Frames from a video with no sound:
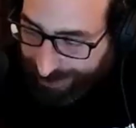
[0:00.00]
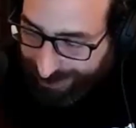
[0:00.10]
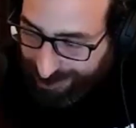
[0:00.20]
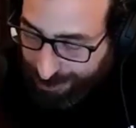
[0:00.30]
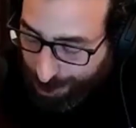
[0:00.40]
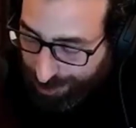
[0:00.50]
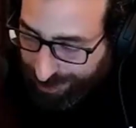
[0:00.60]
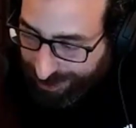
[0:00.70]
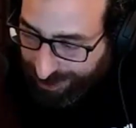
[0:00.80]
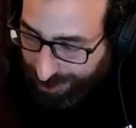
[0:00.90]
is
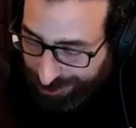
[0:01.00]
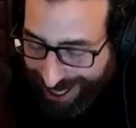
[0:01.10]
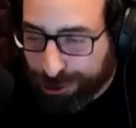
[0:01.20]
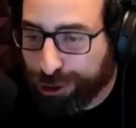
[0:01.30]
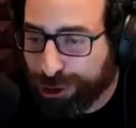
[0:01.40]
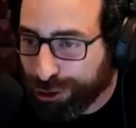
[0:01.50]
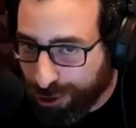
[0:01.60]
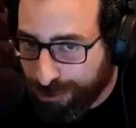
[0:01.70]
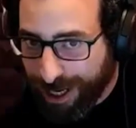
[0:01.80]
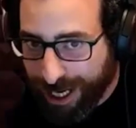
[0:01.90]
moving around
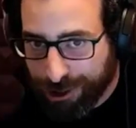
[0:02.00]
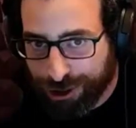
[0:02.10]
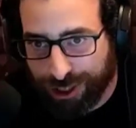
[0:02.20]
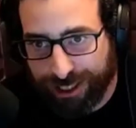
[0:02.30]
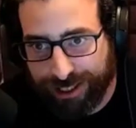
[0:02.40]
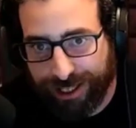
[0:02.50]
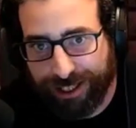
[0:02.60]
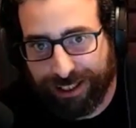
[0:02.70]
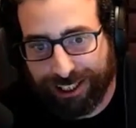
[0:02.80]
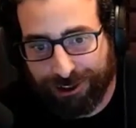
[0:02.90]
so much, and
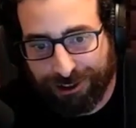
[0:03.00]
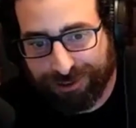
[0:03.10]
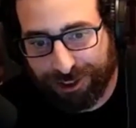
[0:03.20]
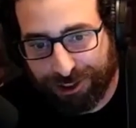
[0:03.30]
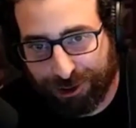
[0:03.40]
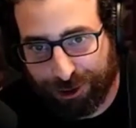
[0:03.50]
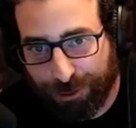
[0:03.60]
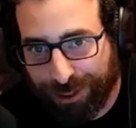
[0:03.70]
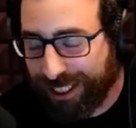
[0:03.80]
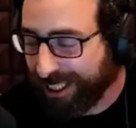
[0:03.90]
there's so
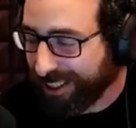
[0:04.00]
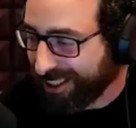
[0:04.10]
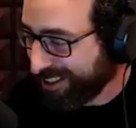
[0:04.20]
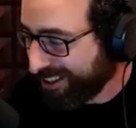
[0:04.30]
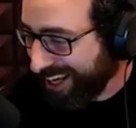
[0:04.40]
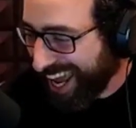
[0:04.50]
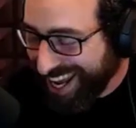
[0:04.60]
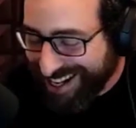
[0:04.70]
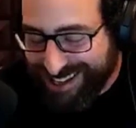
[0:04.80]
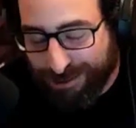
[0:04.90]
many
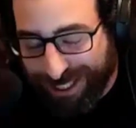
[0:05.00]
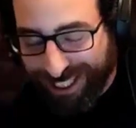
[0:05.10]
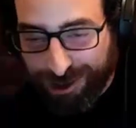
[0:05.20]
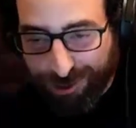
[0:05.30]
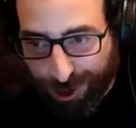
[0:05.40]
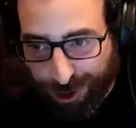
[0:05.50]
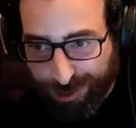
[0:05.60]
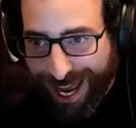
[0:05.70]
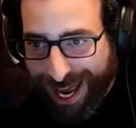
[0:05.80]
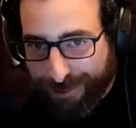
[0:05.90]
hands being
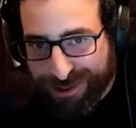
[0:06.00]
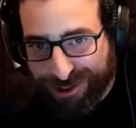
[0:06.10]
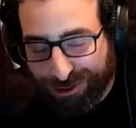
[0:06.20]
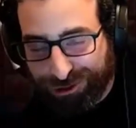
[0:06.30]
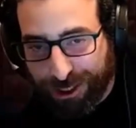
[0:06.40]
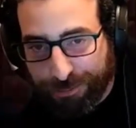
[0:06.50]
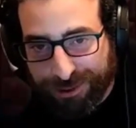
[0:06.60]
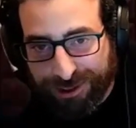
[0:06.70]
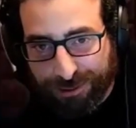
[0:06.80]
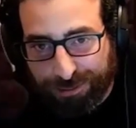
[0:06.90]
involved, apps,
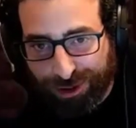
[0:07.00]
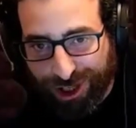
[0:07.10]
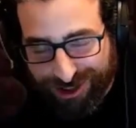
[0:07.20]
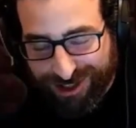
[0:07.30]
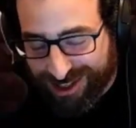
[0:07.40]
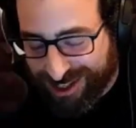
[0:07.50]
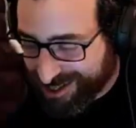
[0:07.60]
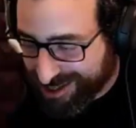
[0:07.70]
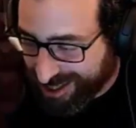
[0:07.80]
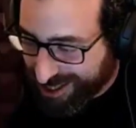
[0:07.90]
scripts,
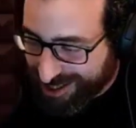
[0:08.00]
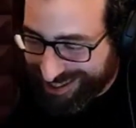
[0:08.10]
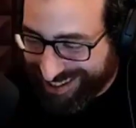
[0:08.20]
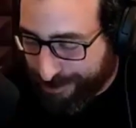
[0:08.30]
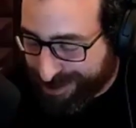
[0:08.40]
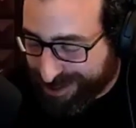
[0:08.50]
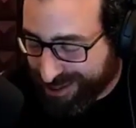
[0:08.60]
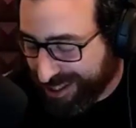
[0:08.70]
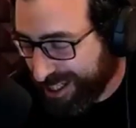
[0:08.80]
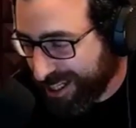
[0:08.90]
processes,
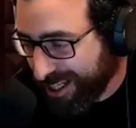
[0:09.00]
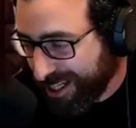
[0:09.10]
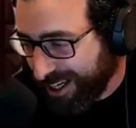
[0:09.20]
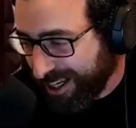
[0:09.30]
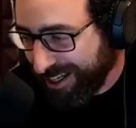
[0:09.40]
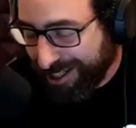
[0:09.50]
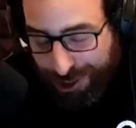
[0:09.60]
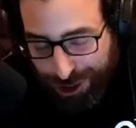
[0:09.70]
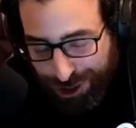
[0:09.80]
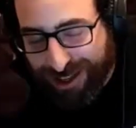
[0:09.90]
steps. And in
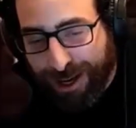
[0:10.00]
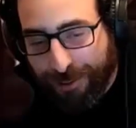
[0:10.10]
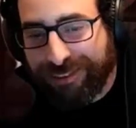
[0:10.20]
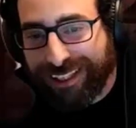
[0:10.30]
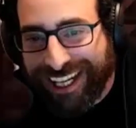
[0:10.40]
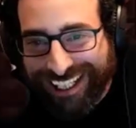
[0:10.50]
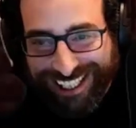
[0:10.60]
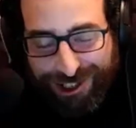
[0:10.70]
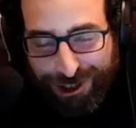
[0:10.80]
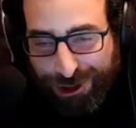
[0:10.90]
each step, data
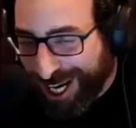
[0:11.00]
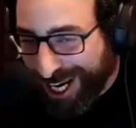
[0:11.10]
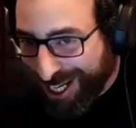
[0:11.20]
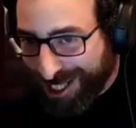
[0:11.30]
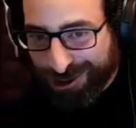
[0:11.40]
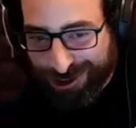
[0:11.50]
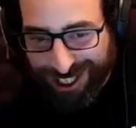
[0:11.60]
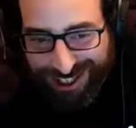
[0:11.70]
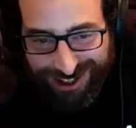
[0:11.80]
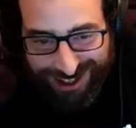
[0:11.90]
gets changed,
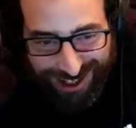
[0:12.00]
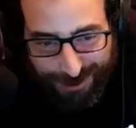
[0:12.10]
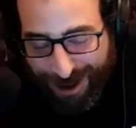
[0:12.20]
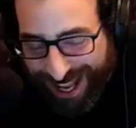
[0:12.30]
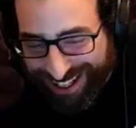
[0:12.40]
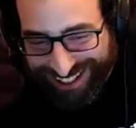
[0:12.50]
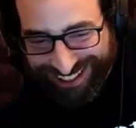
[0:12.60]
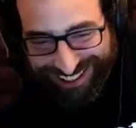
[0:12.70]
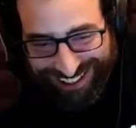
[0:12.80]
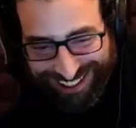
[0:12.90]
gets
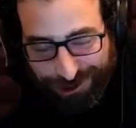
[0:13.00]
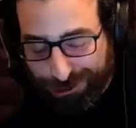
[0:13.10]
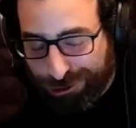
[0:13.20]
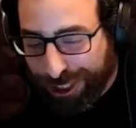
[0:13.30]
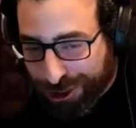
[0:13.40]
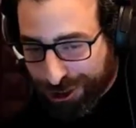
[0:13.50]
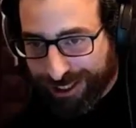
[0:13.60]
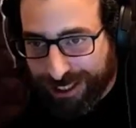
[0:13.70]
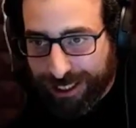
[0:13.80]
expanded and enriched. And